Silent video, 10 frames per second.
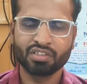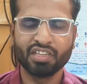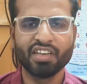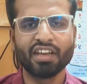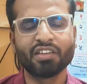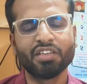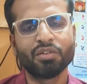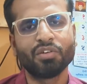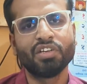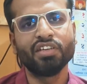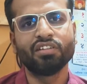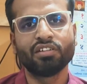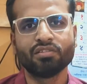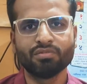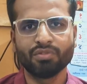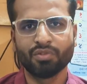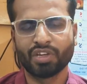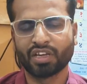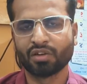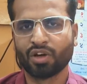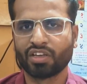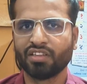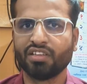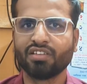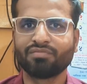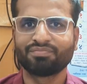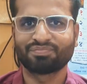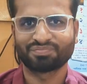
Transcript: then and then only we can log in the